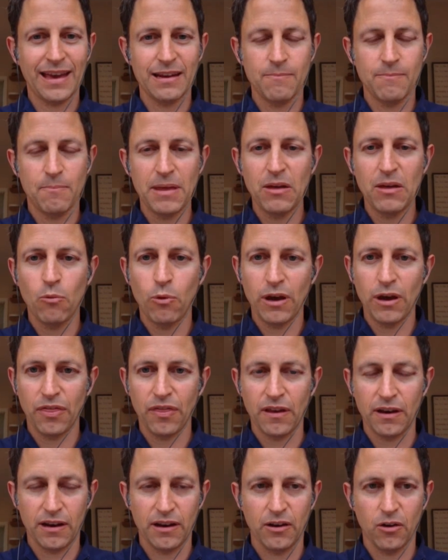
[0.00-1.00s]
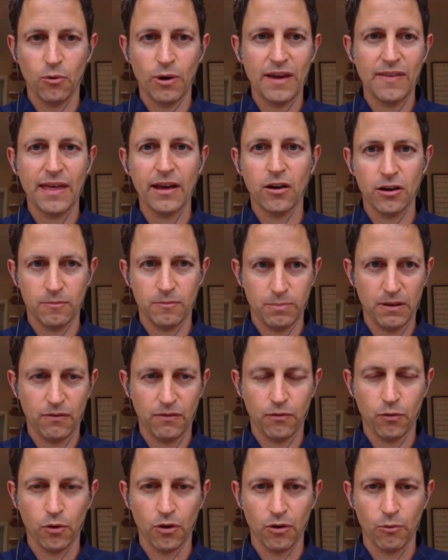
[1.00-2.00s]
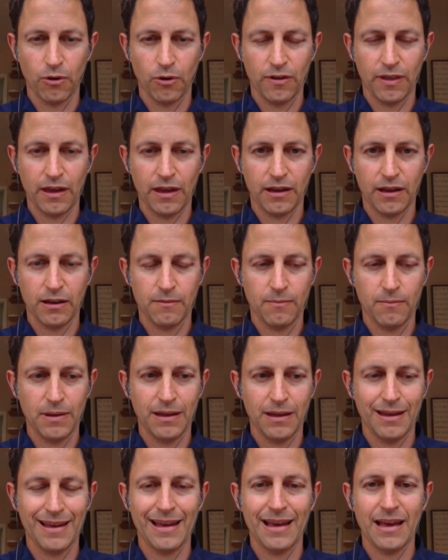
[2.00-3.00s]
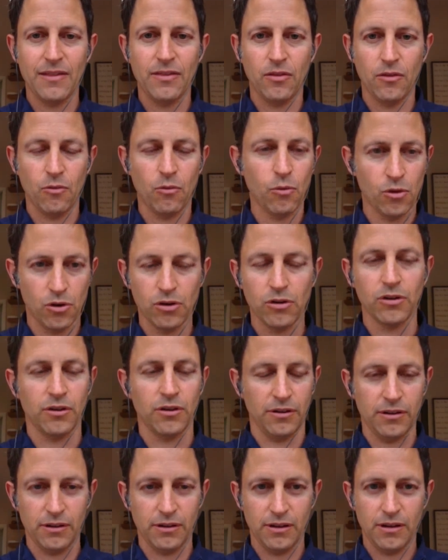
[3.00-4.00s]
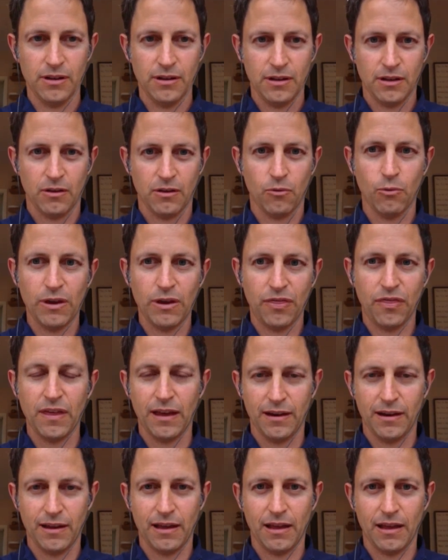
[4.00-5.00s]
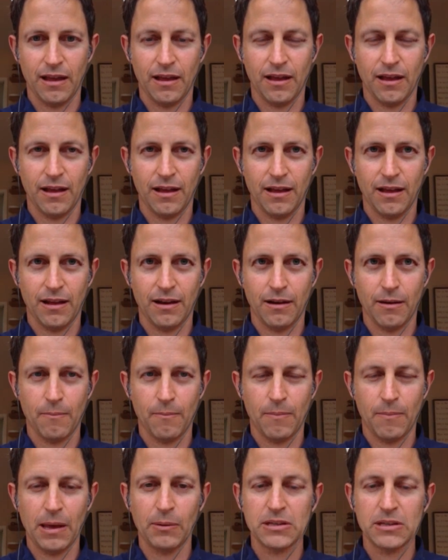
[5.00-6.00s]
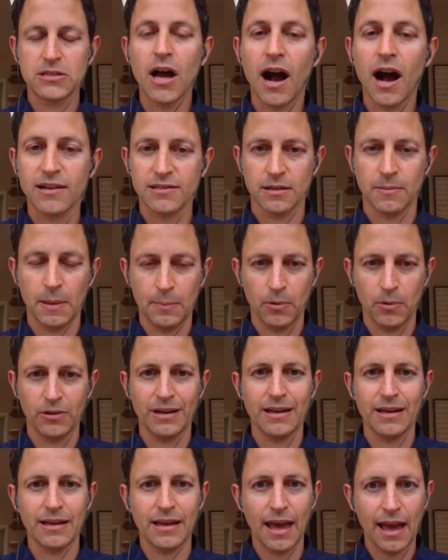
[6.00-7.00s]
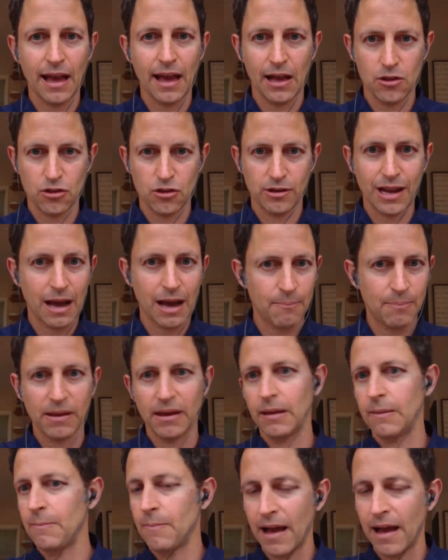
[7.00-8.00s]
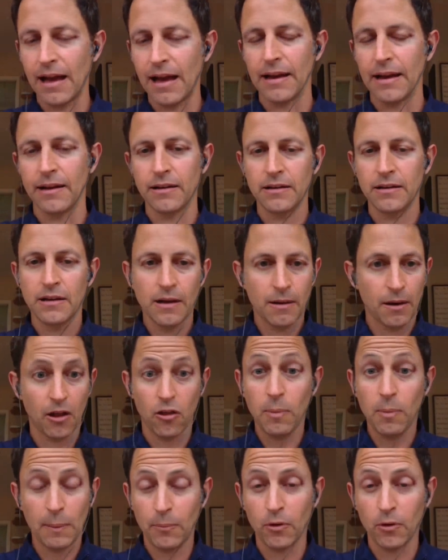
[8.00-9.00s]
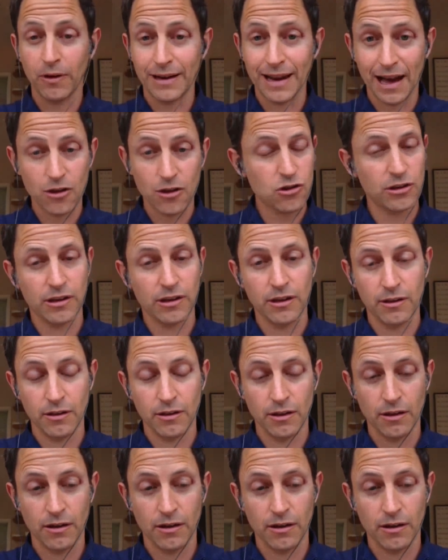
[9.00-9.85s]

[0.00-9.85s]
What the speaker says: be with it in a way they couldn't before, where they can be in the world with it and be able to talk to people and engage and not be in bed. Other people, it actually